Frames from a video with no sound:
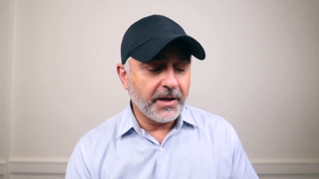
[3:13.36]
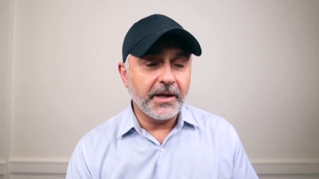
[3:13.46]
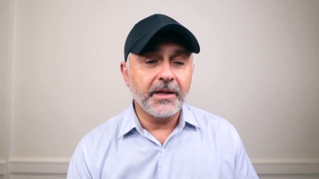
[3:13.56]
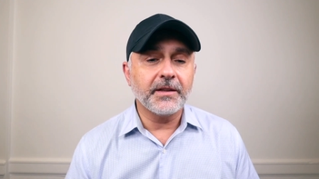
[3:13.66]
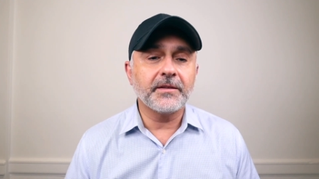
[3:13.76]

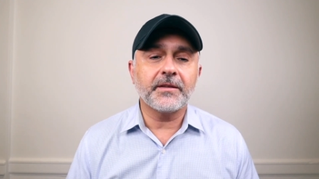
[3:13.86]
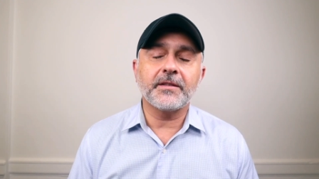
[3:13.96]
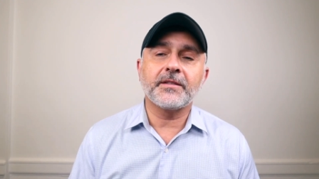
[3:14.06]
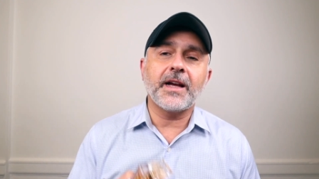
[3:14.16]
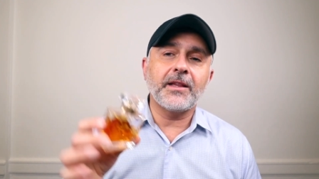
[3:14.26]

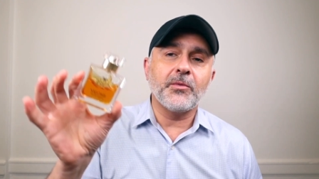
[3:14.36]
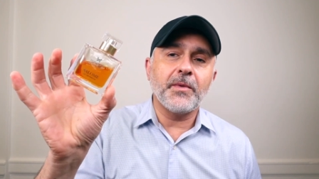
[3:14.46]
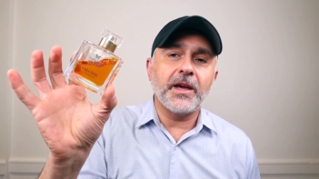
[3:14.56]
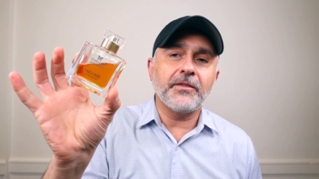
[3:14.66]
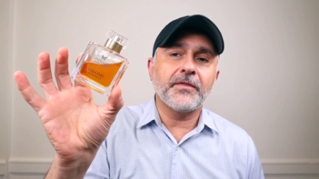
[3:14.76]
is
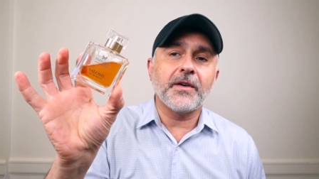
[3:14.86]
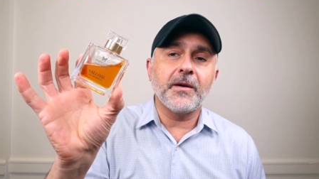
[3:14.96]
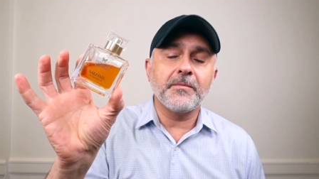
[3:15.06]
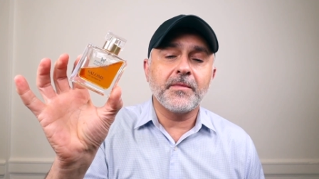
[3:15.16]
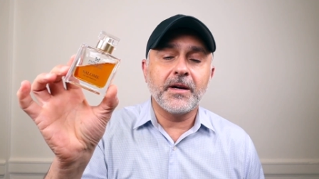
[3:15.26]
Salome
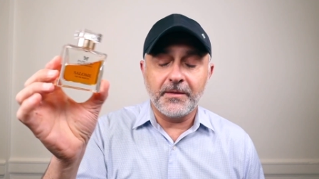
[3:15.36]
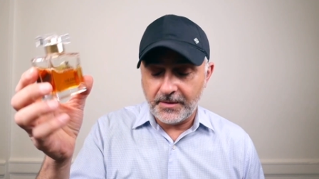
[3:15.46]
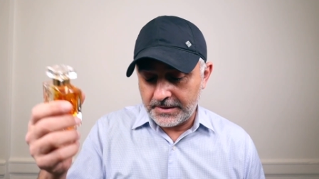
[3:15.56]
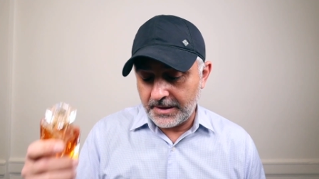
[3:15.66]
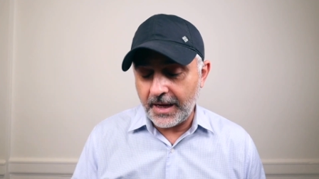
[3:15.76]
from uh,
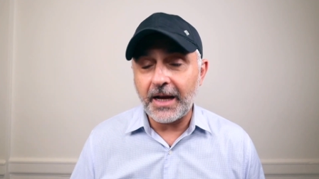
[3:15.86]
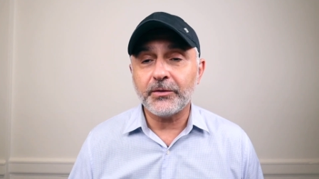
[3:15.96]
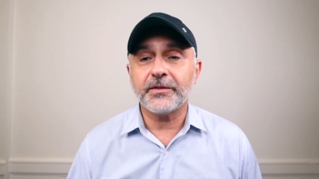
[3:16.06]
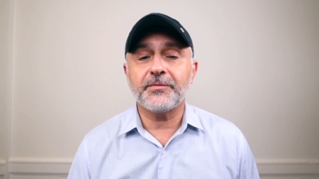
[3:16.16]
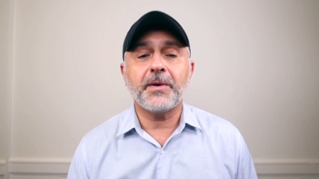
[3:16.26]
the
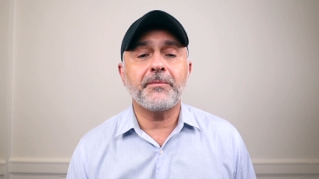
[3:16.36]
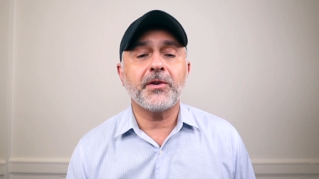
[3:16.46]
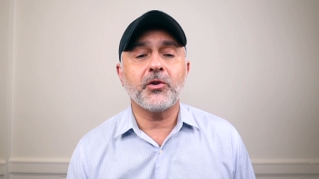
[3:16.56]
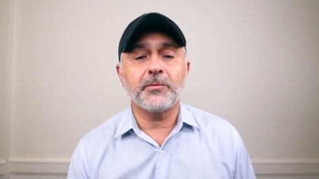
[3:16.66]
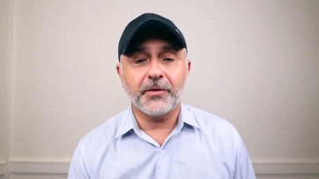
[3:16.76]
House of
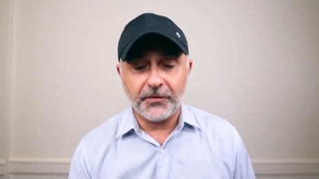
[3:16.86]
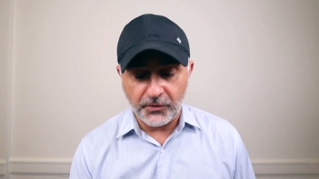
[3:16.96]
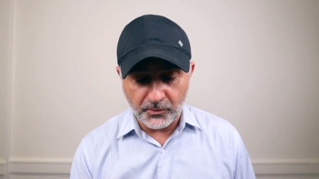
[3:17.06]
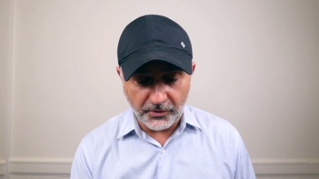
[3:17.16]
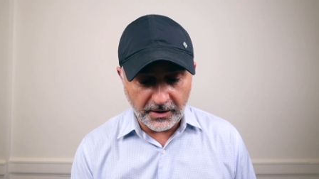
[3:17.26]
Papillon
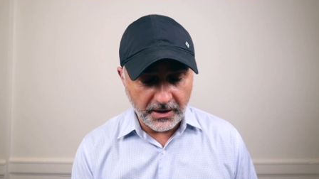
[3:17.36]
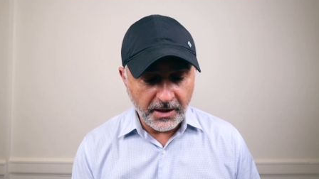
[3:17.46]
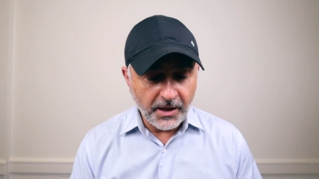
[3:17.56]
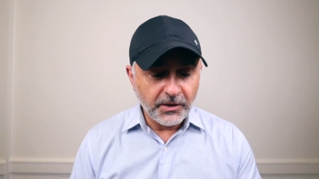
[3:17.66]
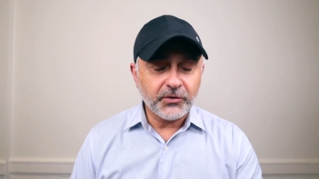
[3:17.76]
Perfumery.
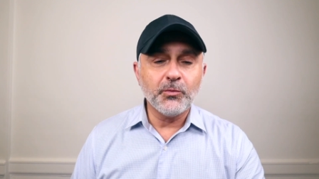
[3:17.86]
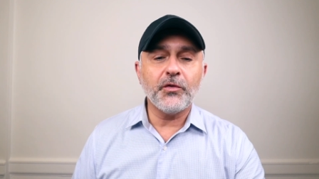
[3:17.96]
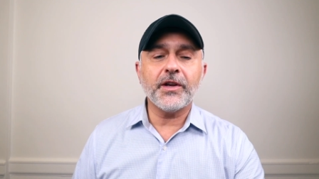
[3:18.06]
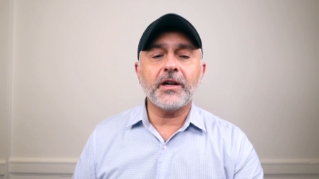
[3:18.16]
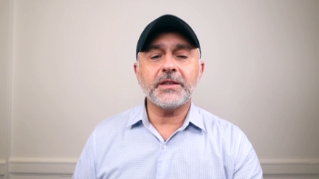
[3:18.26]
So
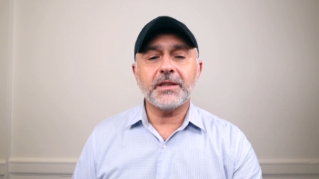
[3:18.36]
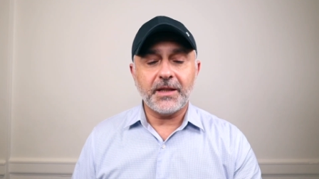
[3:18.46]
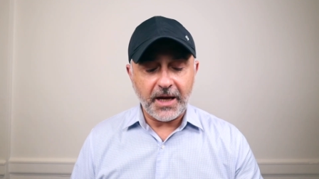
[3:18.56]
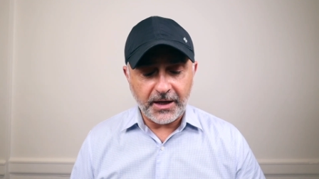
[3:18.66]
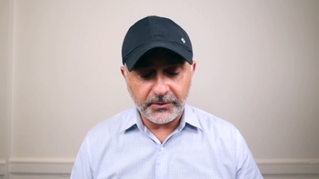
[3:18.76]
moving on to
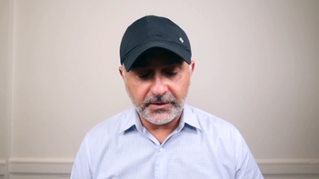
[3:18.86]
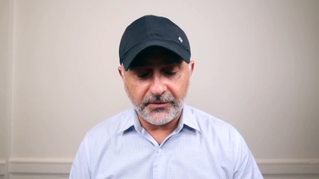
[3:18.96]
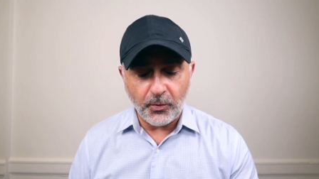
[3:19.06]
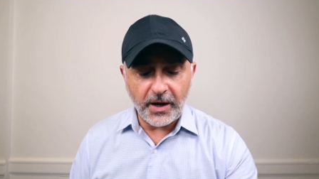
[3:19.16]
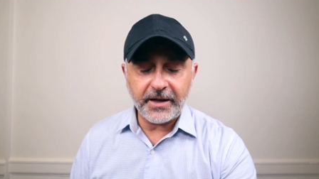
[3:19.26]
the House of
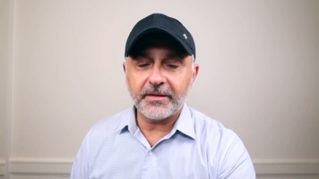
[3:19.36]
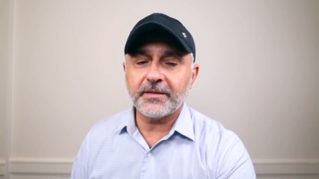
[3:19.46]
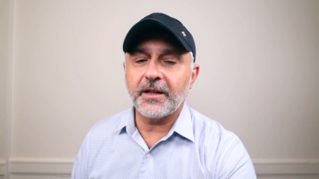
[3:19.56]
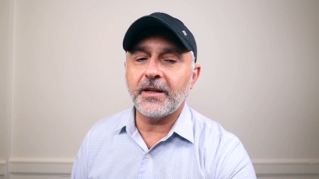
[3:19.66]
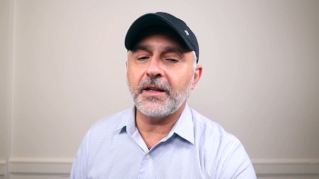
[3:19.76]

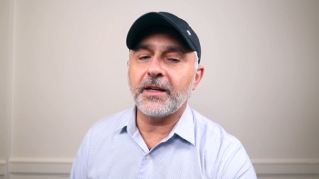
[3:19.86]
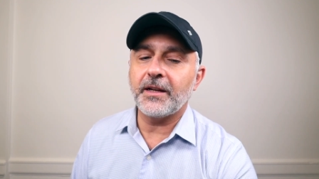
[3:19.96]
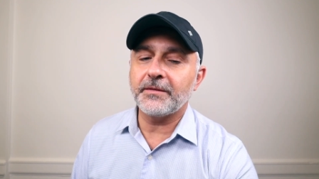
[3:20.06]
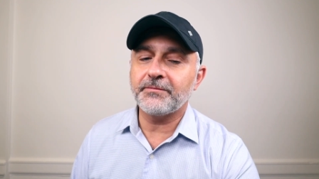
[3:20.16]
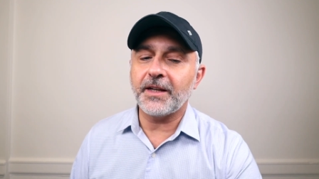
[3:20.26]
YSL, and
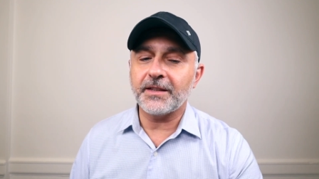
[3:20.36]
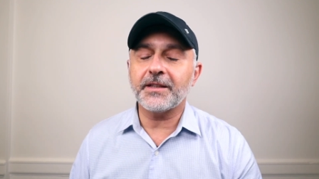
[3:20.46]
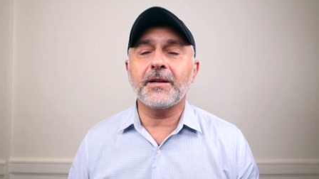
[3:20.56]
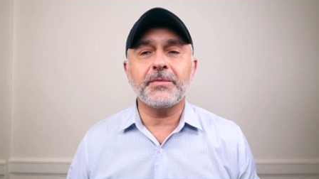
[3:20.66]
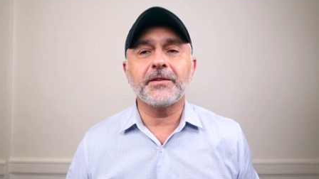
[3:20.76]
I got a
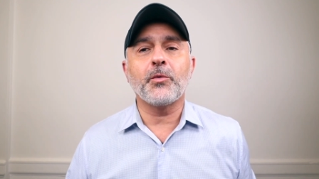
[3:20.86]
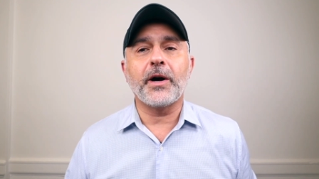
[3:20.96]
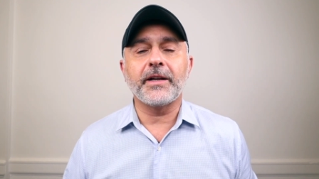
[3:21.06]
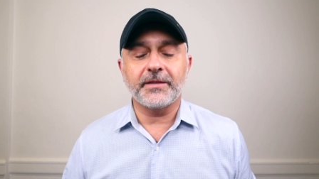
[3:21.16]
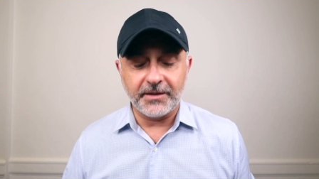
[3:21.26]
couple of
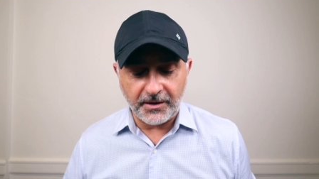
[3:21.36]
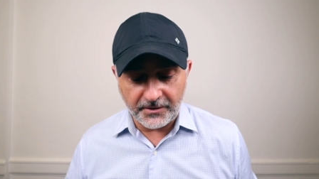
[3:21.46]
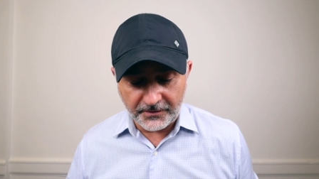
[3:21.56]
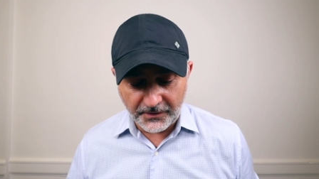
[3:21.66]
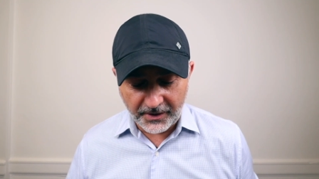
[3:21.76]

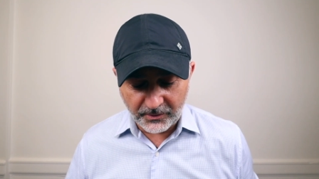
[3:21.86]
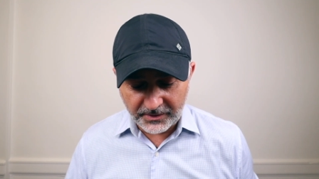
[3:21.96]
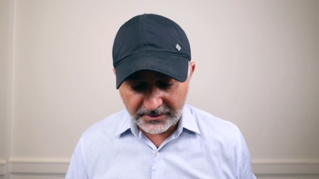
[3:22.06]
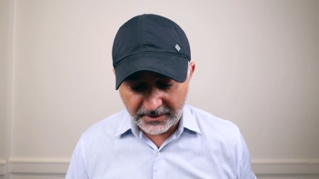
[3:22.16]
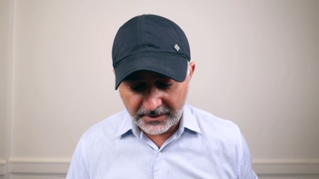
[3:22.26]
YSL
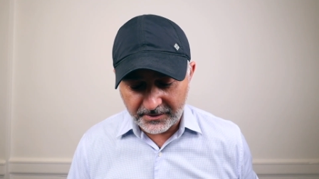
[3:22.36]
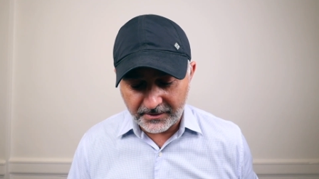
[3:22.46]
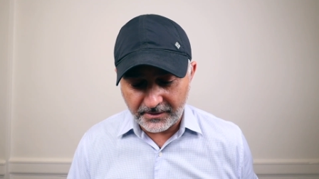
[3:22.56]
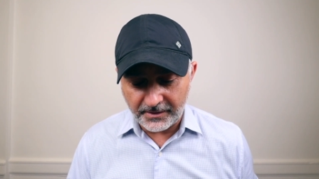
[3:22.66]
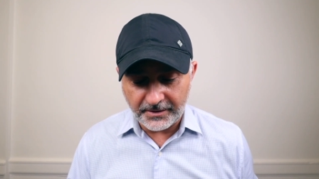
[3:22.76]
fragrances in
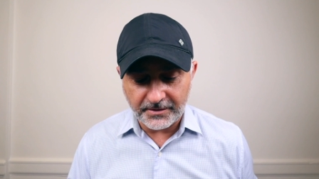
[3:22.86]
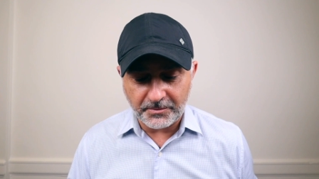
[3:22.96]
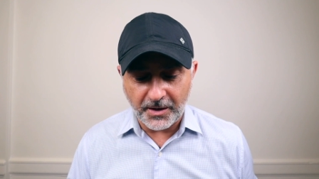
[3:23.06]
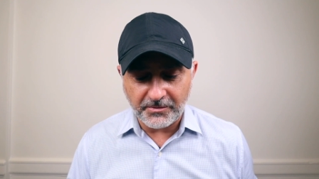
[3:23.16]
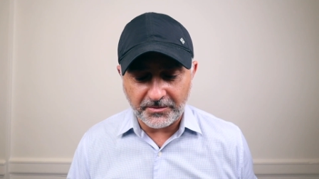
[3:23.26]
this
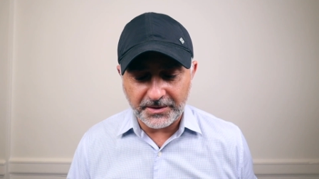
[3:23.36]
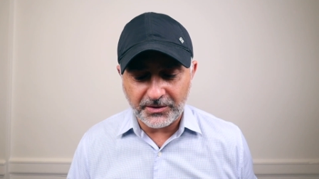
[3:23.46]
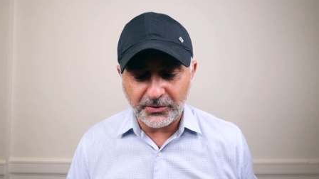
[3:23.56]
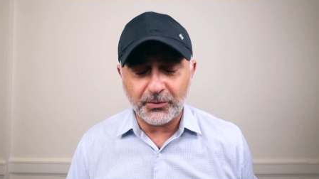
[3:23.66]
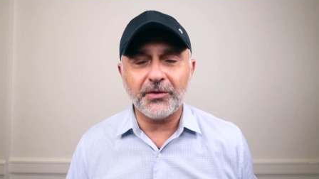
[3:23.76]
list,
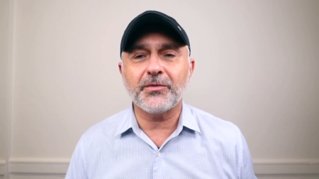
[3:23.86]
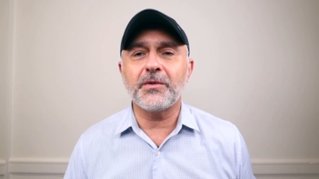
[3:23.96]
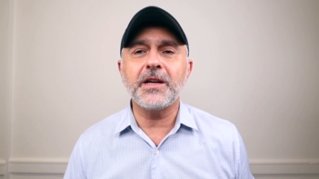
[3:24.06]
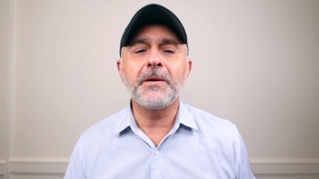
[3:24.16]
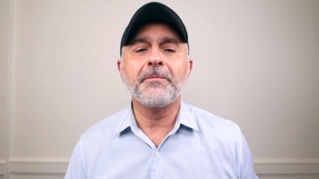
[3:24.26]
probably two or
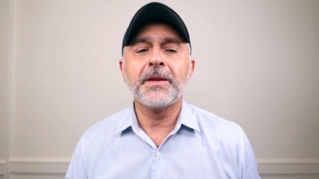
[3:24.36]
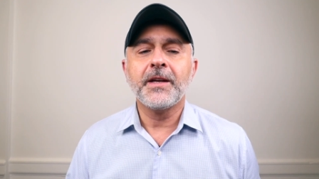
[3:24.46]
three.